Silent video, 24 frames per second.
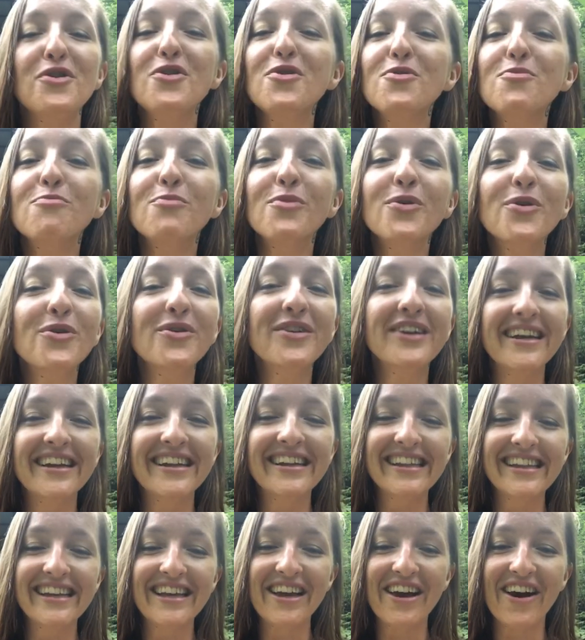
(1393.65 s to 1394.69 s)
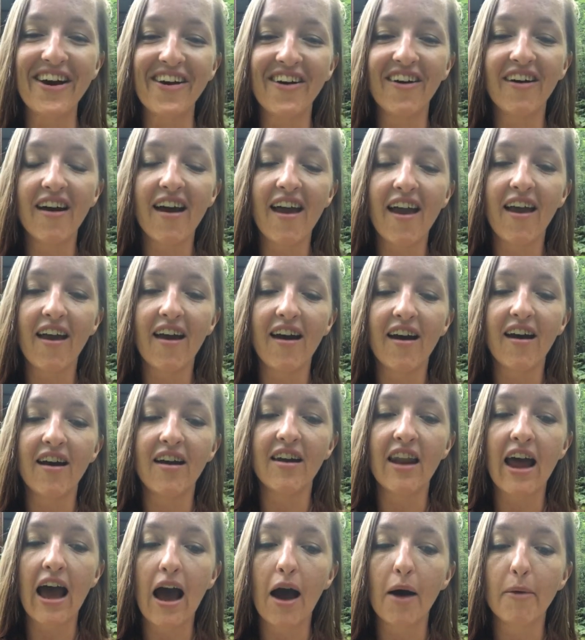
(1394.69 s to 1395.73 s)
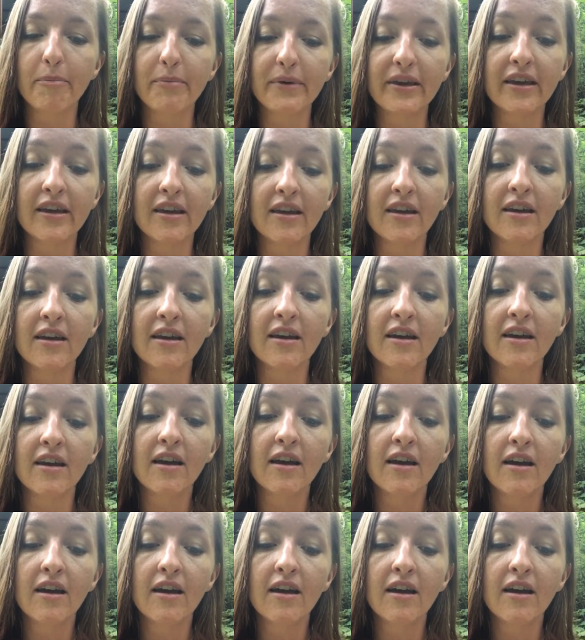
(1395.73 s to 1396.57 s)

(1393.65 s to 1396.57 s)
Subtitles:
moon in Leo, and happy